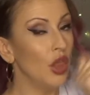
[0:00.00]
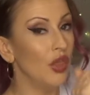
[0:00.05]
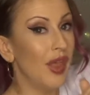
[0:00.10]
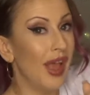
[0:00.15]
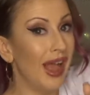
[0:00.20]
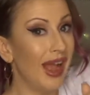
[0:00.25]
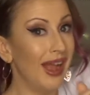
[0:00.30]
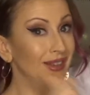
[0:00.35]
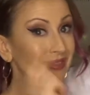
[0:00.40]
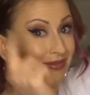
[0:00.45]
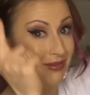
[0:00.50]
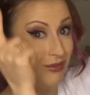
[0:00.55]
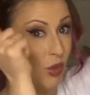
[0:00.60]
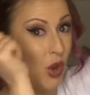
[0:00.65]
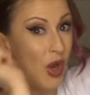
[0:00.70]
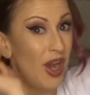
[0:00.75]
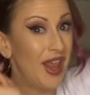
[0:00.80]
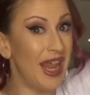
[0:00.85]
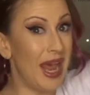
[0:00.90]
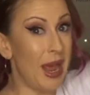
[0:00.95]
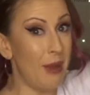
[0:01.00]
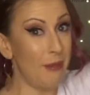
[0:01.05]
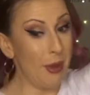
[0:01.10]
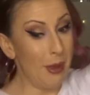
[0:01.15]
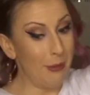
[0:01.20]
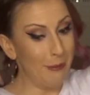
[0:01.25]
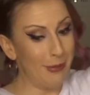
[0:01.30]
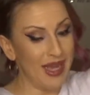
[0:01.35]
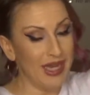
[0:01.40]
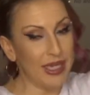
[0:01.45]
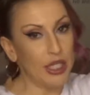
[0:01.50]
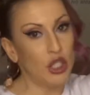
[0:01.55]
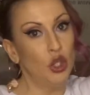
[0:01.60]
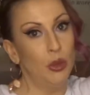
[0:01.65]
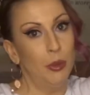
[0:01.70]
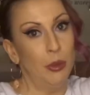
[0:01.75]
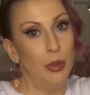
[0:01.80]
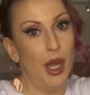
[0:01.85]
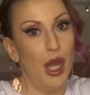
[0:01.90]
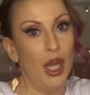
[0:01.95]
That one of them, baggy
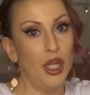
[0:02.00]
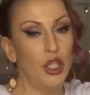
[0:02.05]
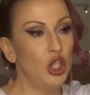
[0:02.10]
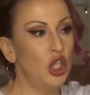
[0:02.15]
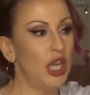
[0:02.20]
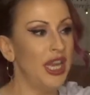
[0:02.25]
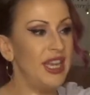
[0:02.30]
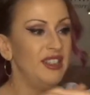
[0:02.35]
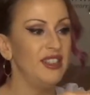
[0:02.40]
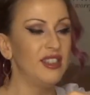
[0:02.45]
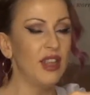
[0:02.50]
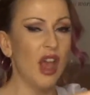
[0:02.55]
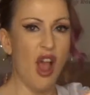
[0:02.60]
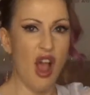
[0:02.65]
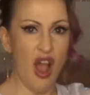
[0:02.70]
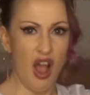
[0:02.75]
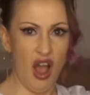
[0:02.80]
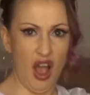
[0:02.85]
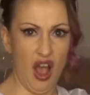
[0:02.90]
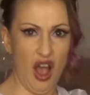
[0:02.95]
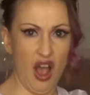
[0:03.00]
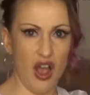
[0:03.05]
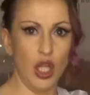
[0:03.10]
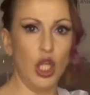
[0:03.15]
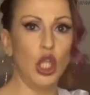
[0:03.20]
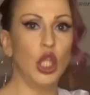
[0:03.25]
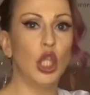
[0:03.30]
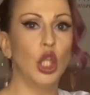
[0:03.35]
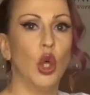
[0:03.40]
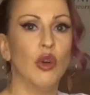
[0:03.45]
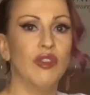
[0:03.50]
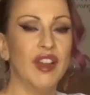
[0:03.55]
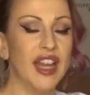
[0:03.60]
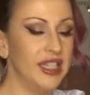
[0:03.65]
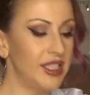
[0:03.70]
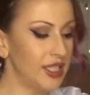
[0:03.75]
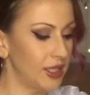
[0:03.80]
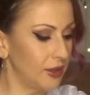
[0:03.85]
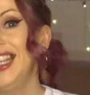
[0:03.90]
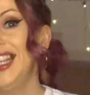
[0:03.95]
jumper jeans. Oh, love it.